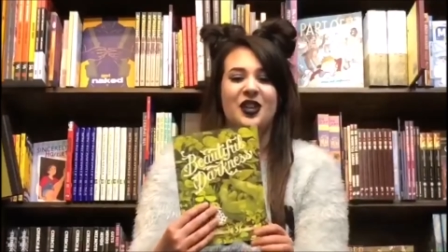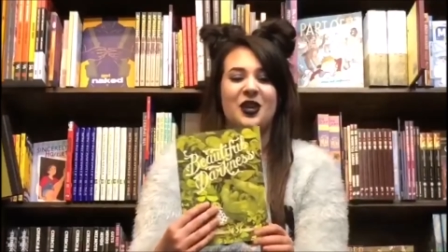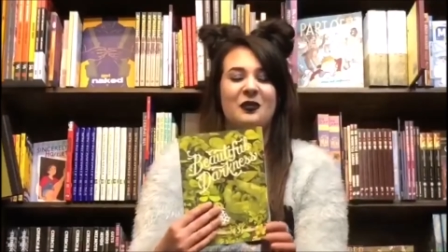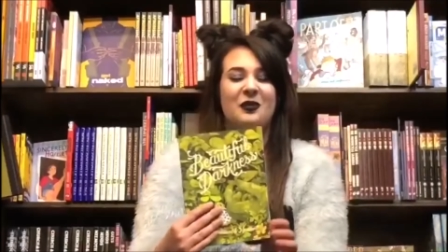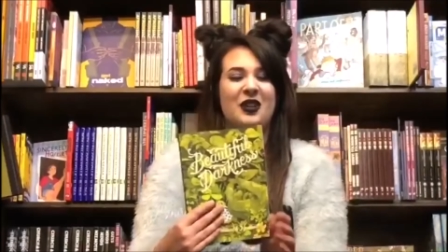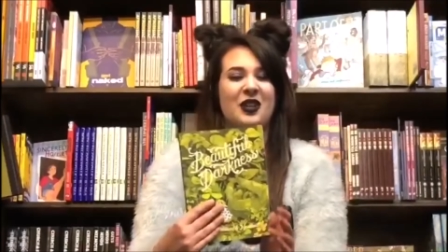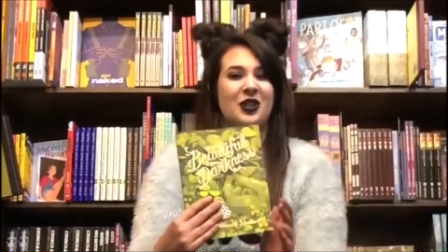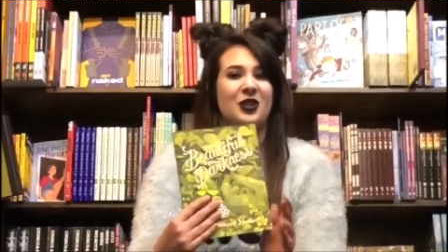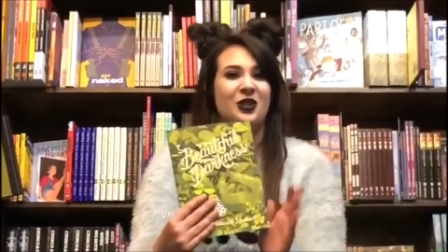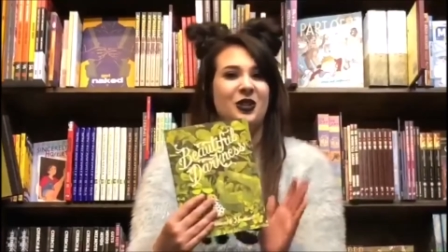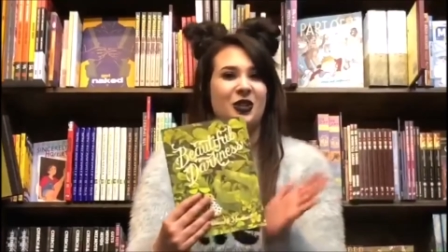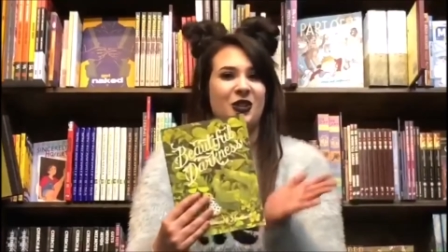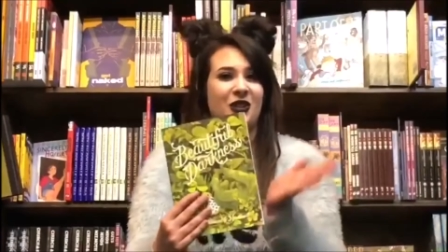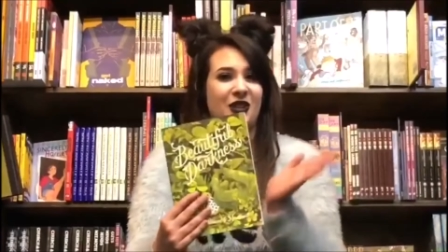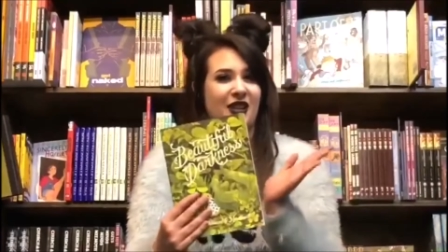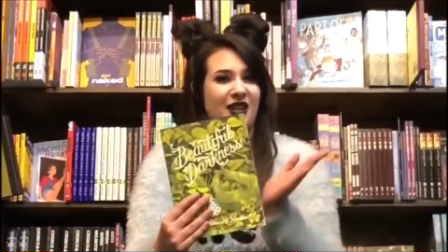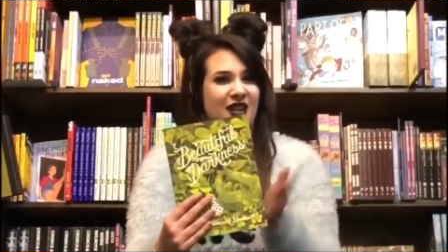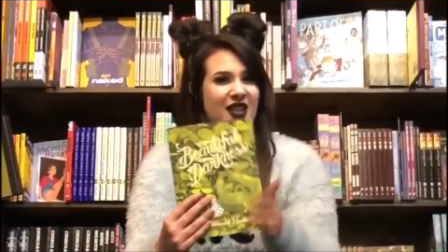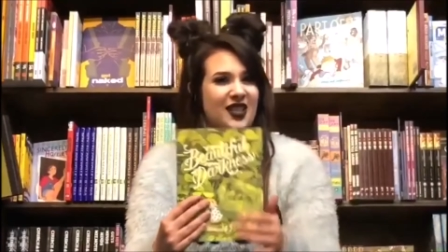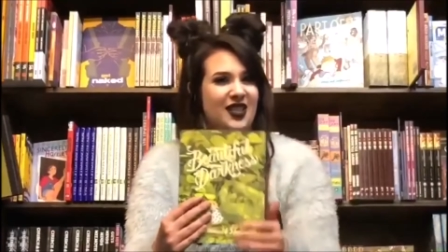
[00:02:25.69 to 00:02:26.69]
It may look
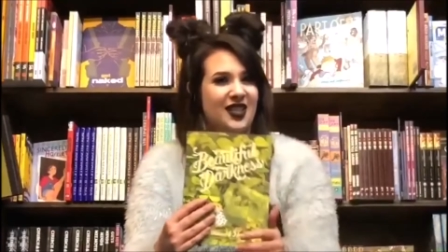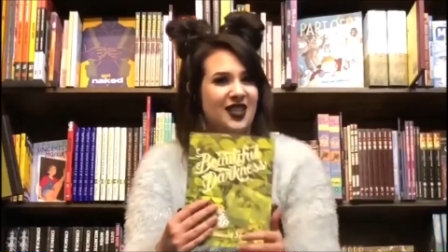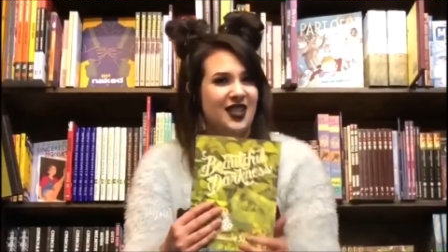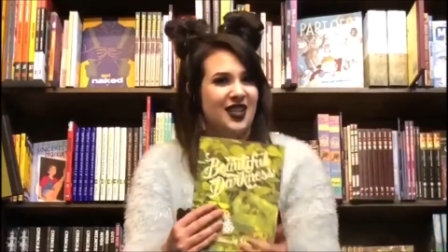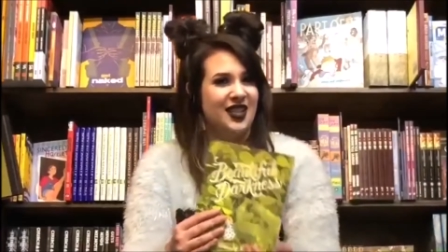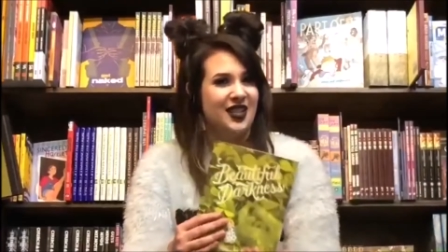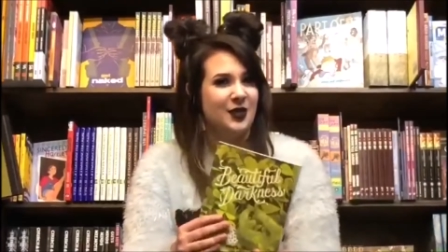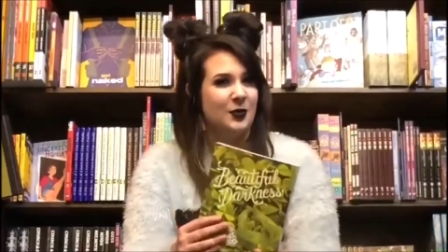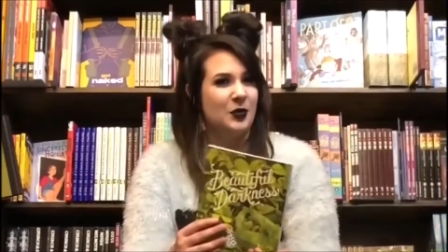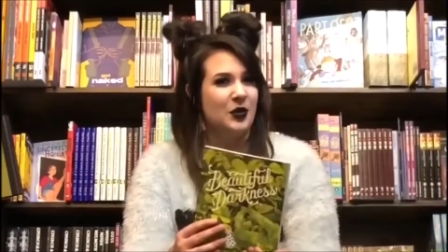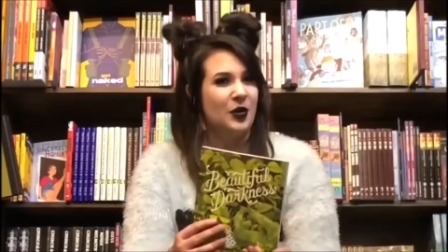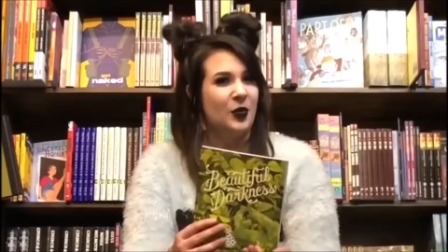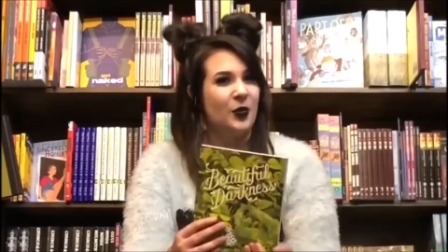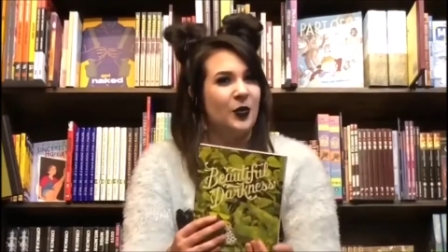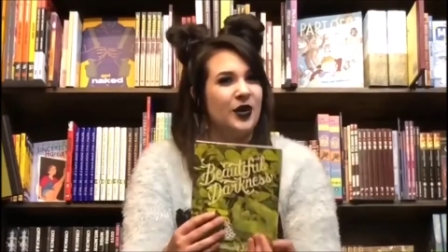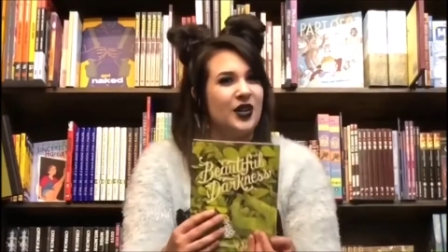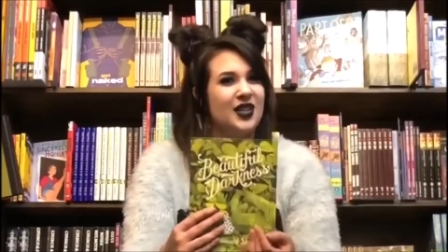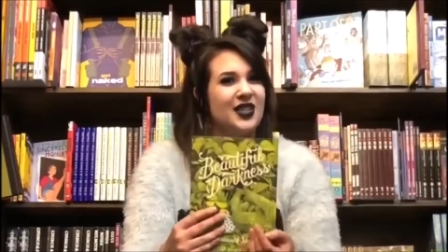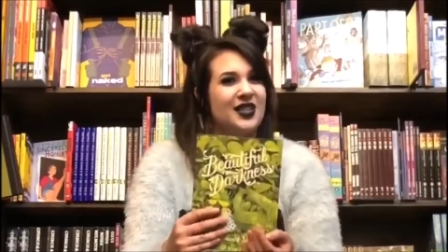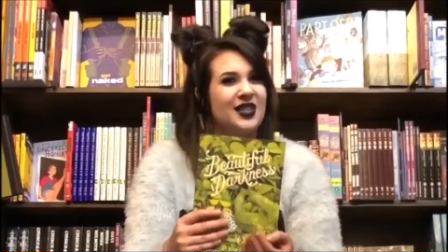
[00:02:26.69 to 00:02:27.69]
like it's a kid's book,
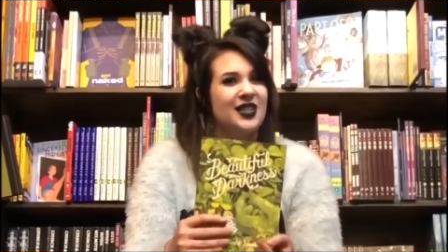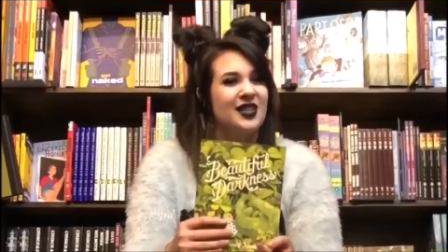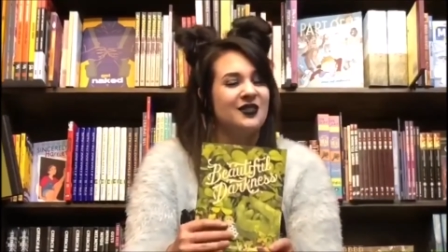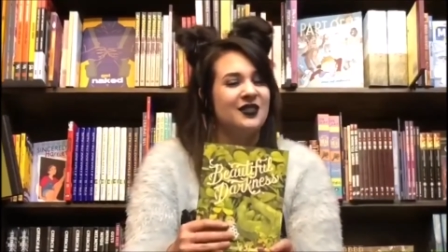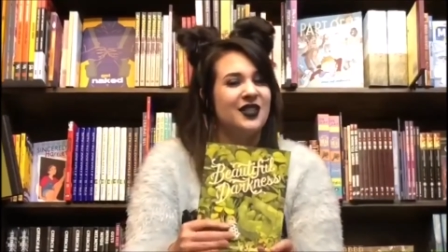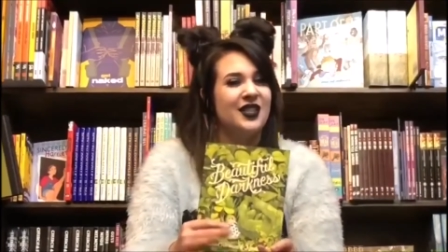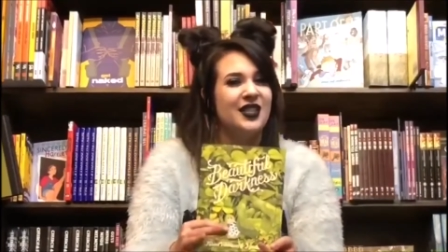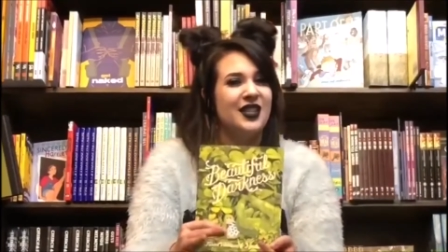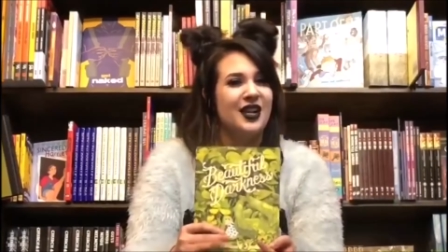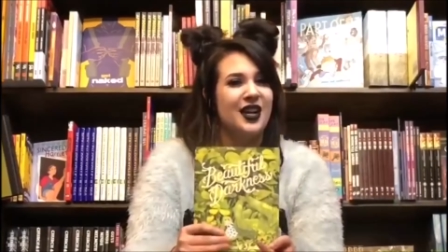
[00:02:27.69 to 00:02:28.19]
but it's definitely